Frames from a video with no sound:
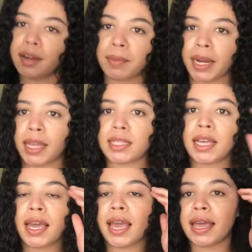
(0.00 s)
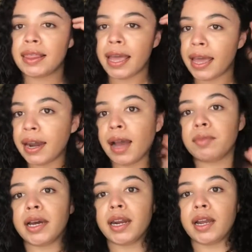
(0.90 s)
minutes, and then I'm
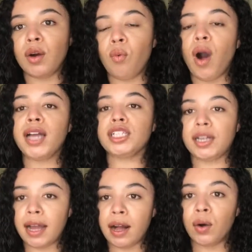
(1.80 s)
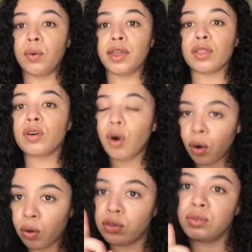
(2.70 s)
gonna wash it out with
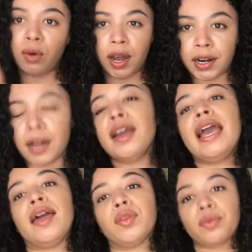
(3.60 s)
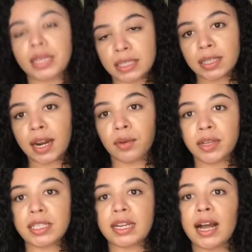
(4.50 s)
cold water. And the reason that I
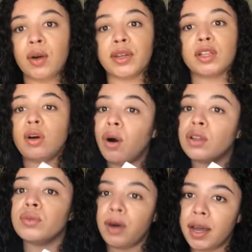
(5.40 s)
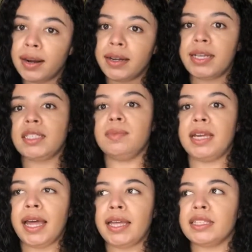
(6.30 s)
rinse it out with cold water is
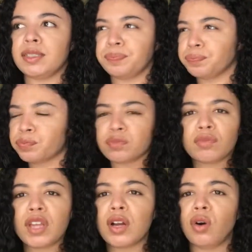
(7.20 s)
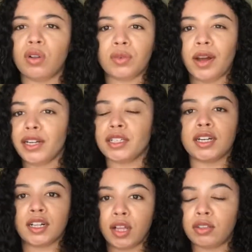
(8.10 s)
because cold water is
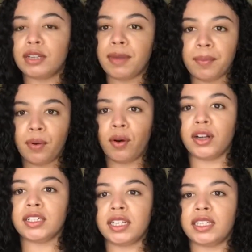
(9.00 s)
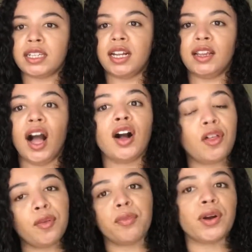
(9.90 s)
gonna close up my pores and it's gonna lock all
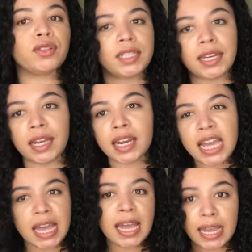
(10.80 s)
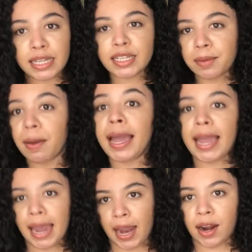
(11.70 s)
the protein into my
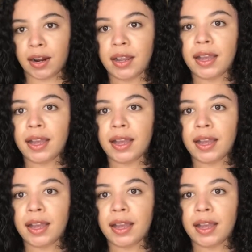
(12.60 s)
hair.